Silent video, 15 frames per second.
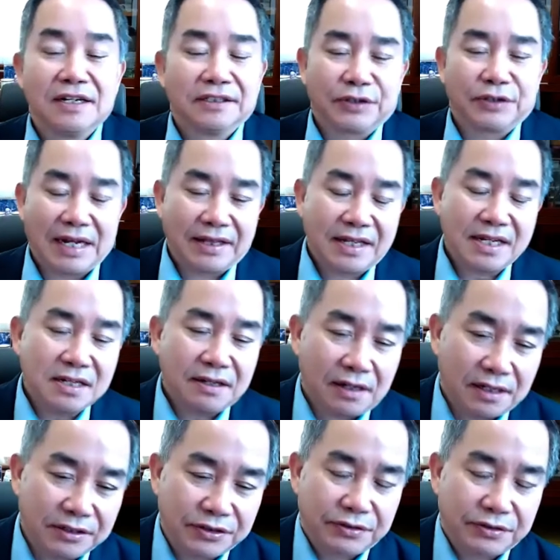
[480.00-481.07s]
So I think
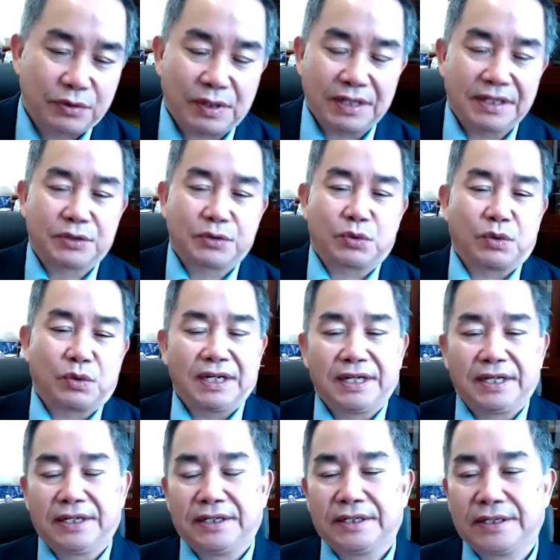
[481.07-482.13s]

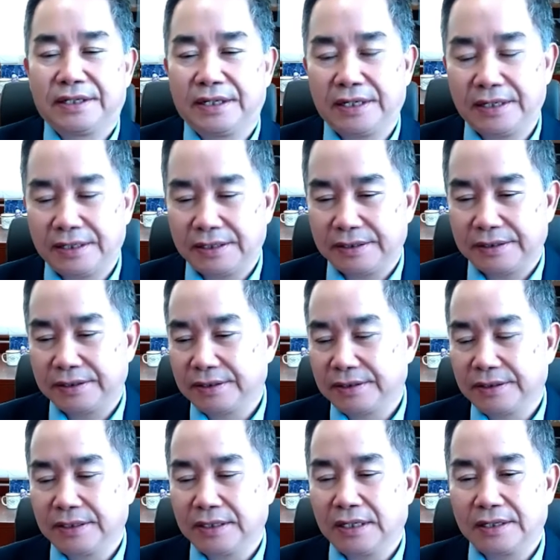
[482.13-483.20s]
2020,
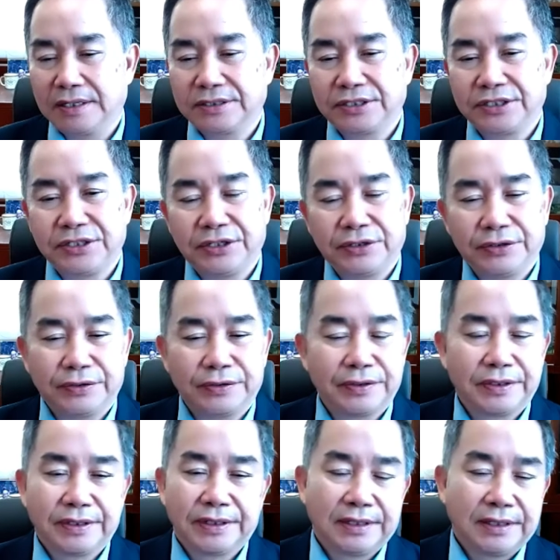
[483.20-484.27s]
this year,
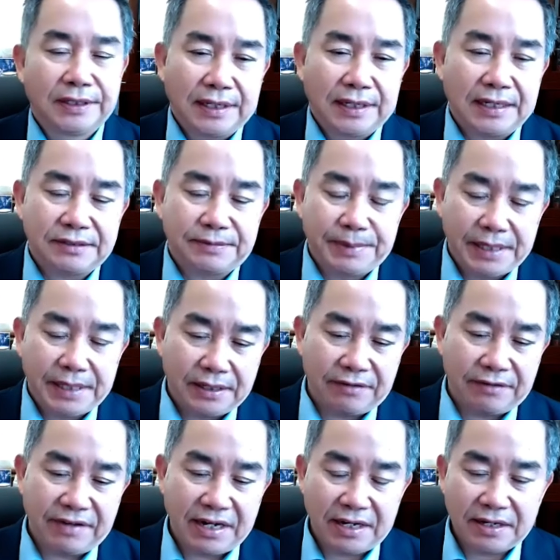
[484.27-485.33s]
has been a
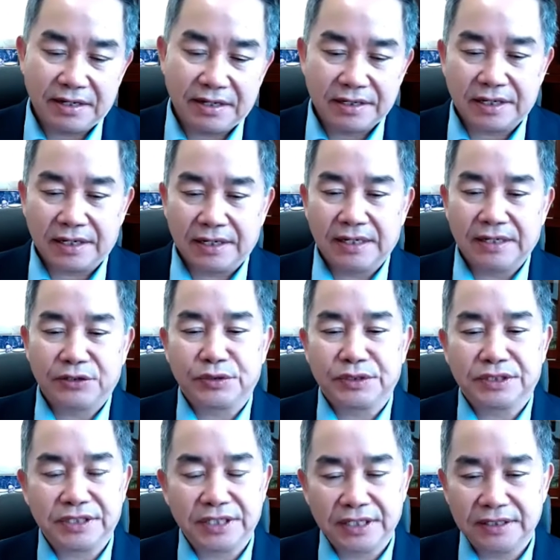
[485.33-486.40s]
very
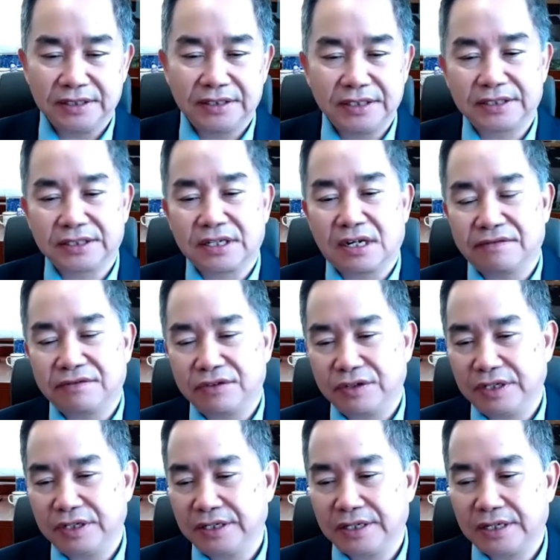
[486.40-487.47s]
interesting
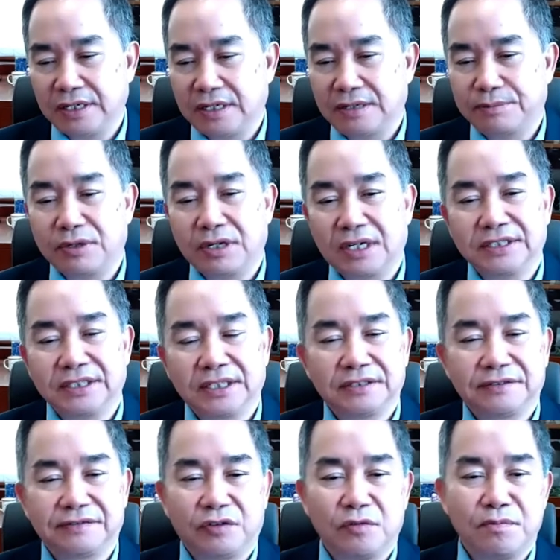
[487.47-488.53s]
discovery
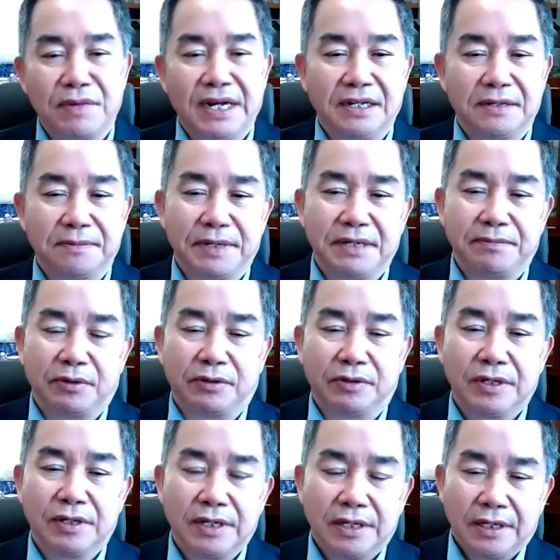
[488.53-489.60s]
process for many people.
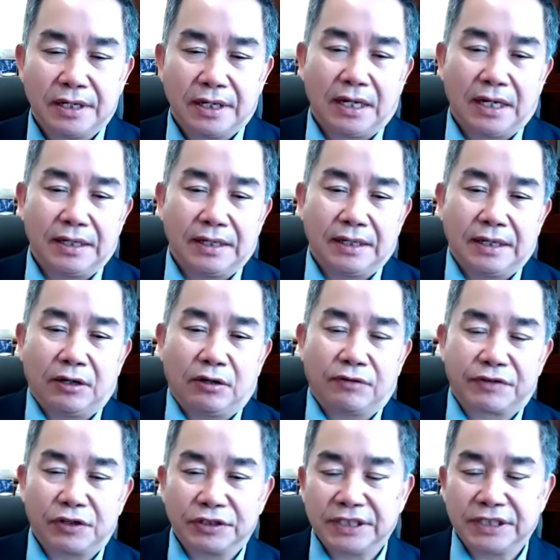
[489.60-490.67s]
Of
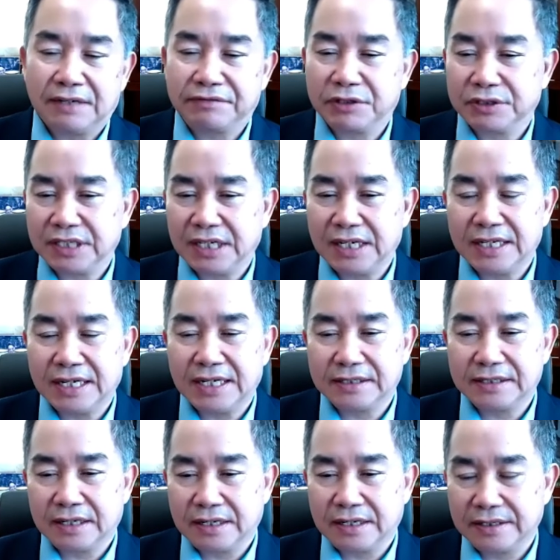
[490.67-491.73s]
course, I have to say
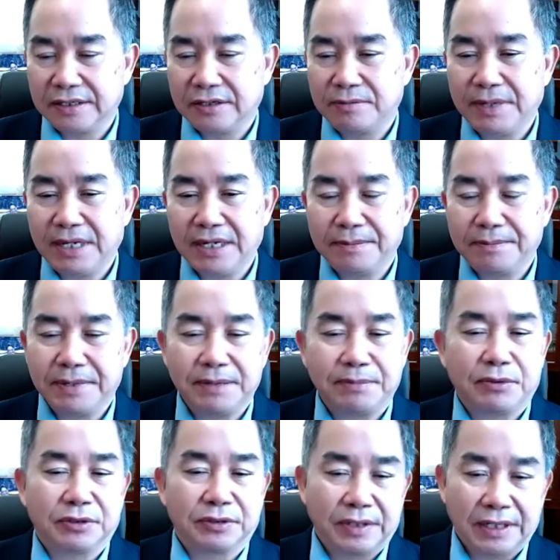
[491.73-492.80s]
that many
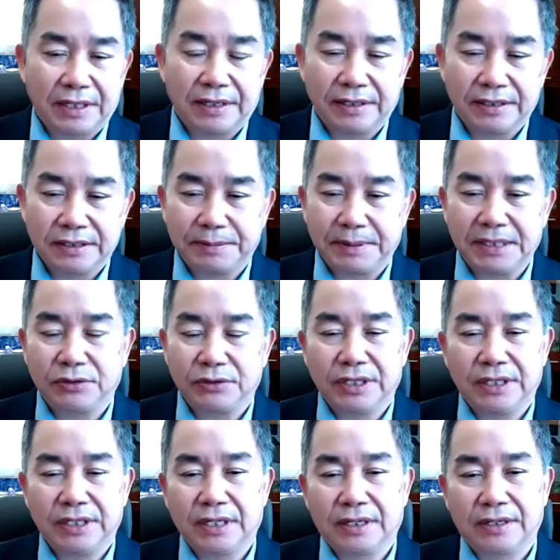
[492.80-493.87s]
people,
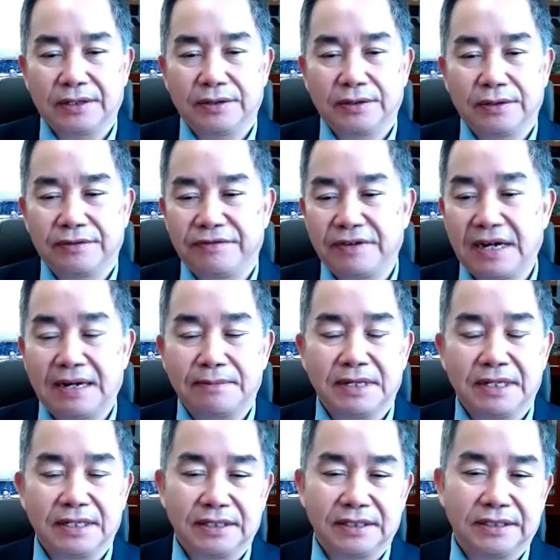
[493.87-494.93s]
especially
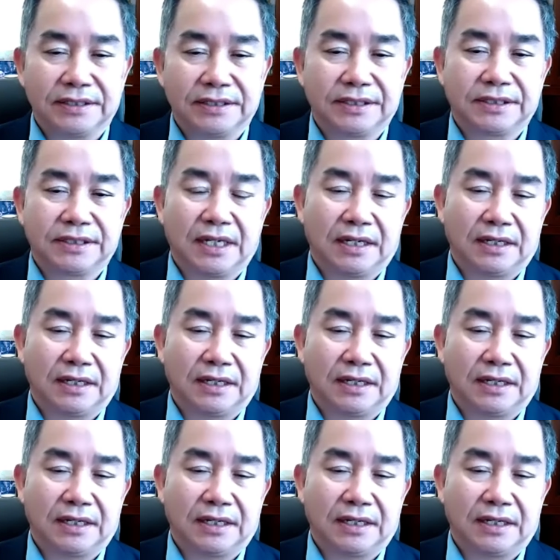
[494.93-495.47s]
families,